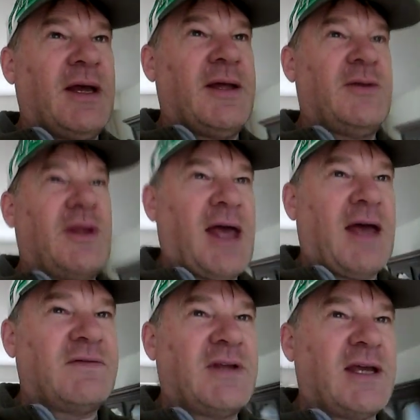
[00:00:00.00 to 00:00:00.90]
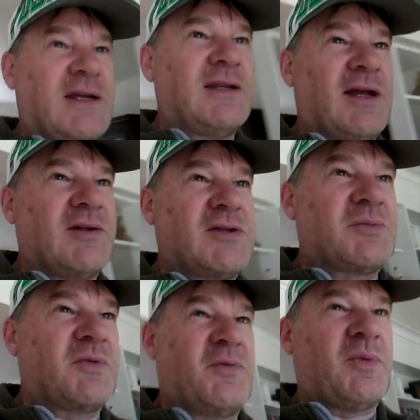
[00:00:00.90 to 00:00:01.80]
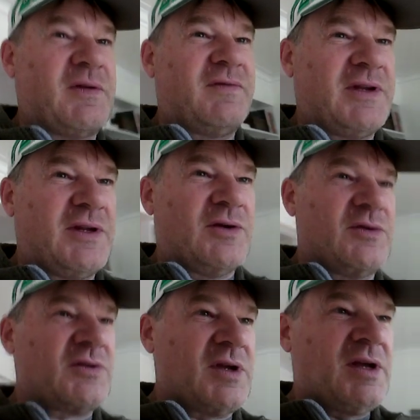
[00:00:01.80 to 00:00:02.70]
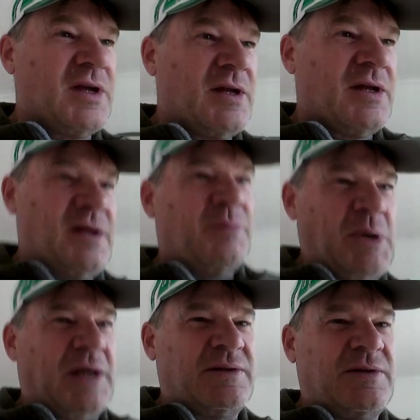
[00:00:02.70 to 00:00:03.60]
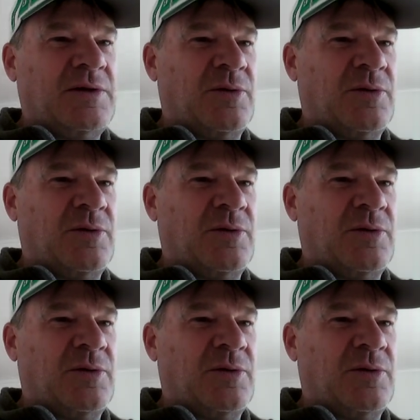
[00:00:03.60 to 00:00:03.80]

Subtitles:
And they have taken down some of my videos, but